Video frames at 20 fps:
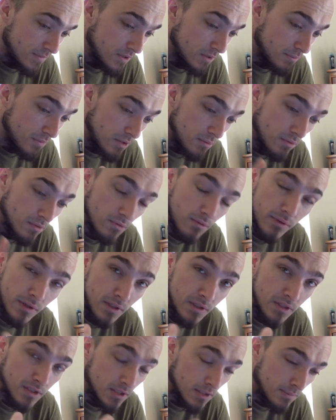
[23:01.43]
people in
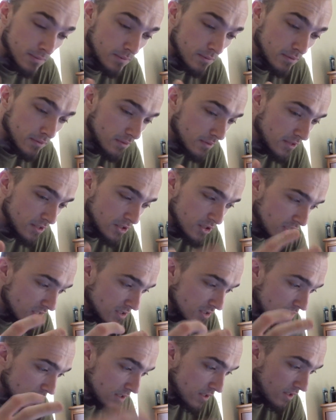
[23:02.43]
relationships, when they're like
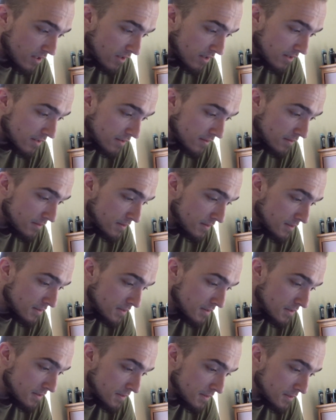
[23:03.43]
chasing the high
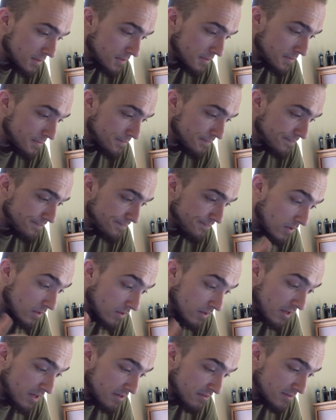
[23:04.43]
in
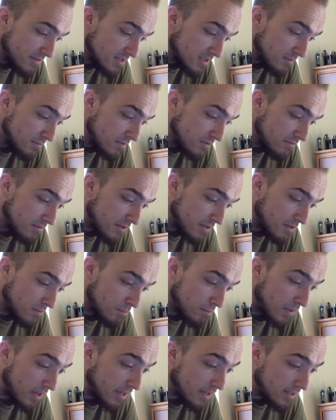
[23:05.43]
life, it's going to be very
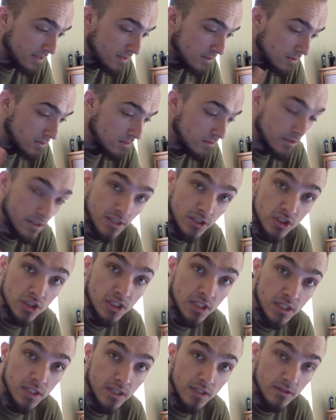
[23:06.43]
bad, like
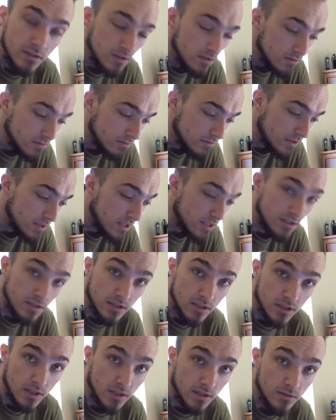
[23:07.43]
cheating, like I
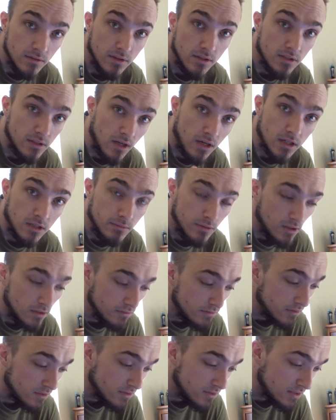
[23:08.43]
just said and talked about.
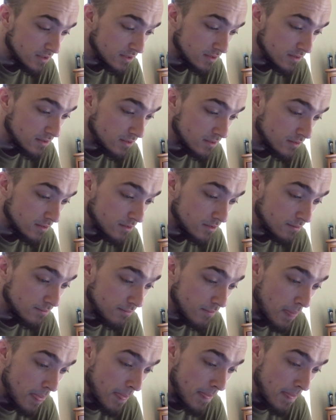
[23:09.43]
For instance, when